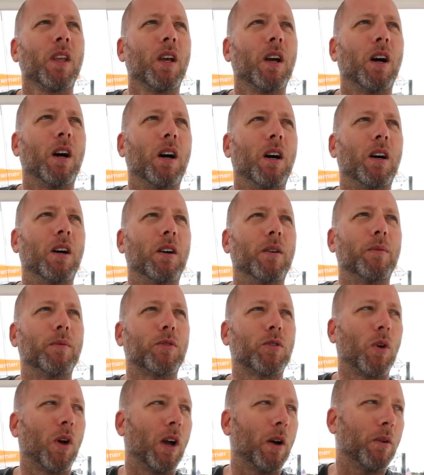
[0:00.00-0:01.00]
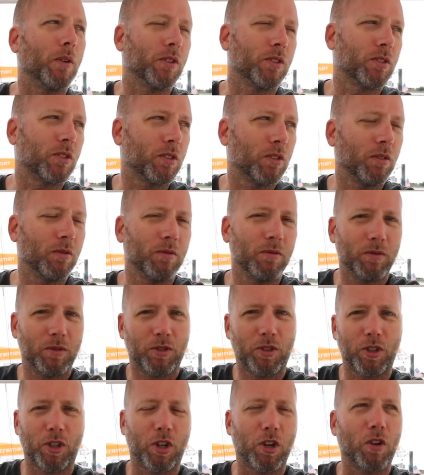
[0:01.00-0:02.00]
Um, so I always
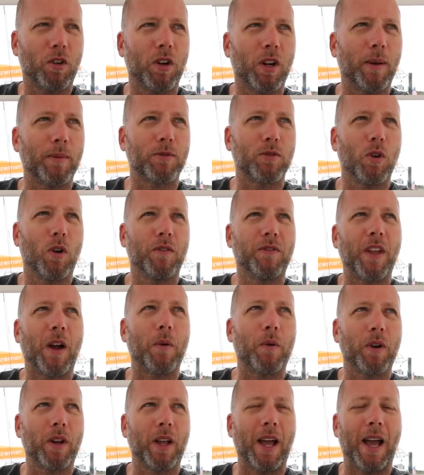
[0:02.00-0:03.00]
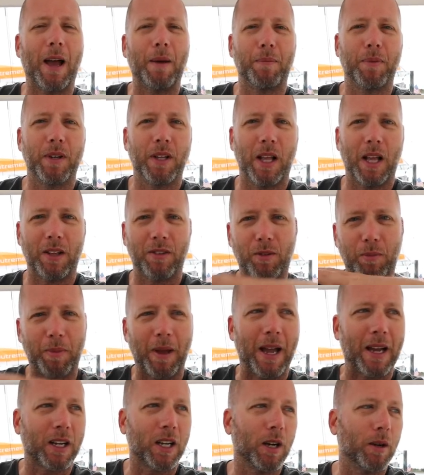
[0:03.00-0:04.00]
secure it up so if that were to happen, it has a
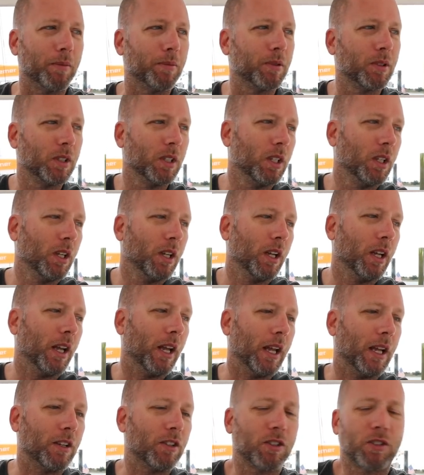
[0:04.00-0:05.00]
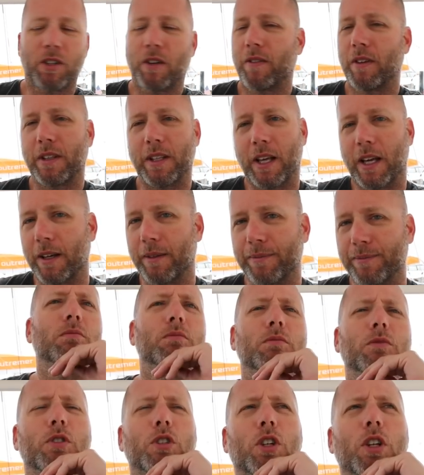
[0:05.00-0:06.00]
backup. And just stuff like that.
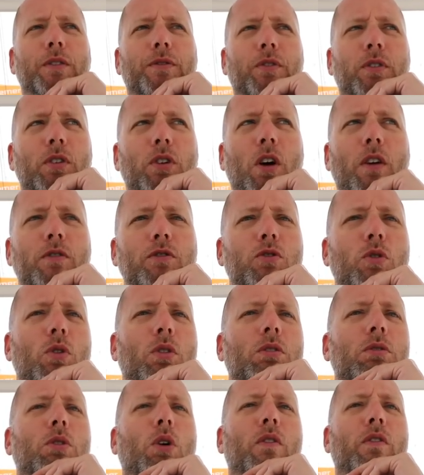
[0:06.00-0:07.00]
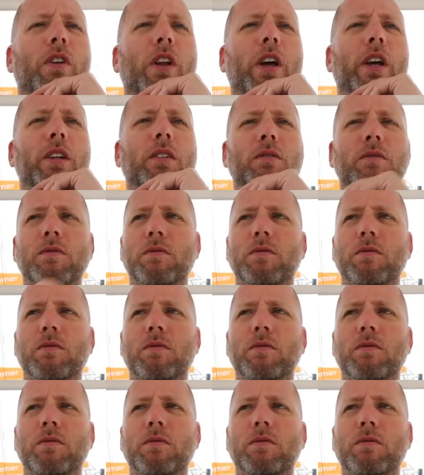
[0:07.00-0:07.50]
You good for an offshore overnight?